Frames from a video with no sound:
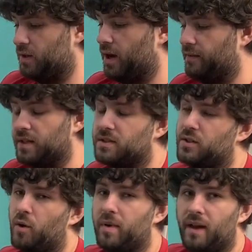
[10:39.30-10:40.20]
the drive doesn't
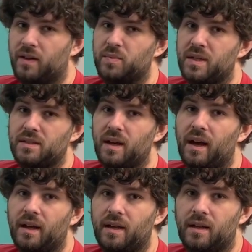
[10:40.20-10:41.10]
show up in
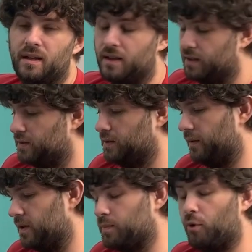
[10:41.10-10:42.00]
LSPCI. So
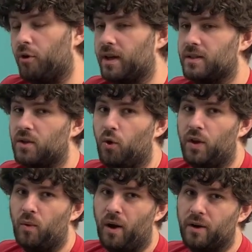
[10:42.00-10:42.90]
this port is
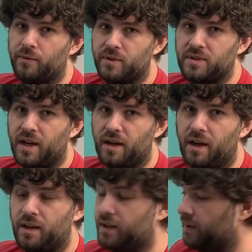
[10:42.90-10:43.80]
only wired for SATA,